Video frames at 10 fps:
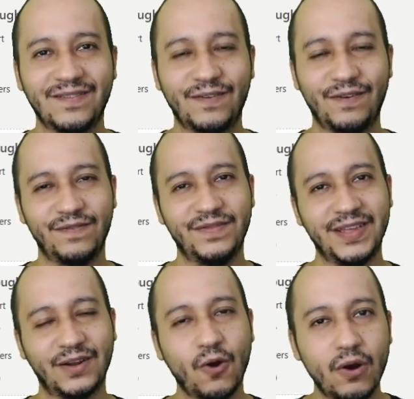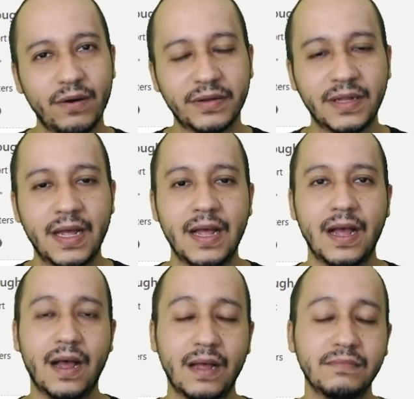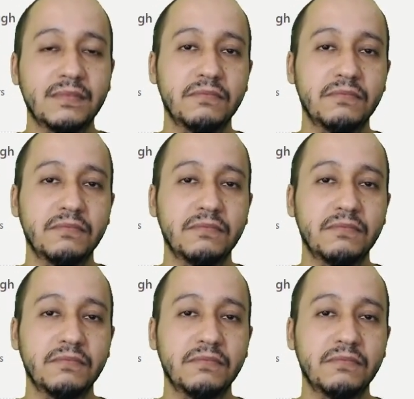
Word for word: of the colors and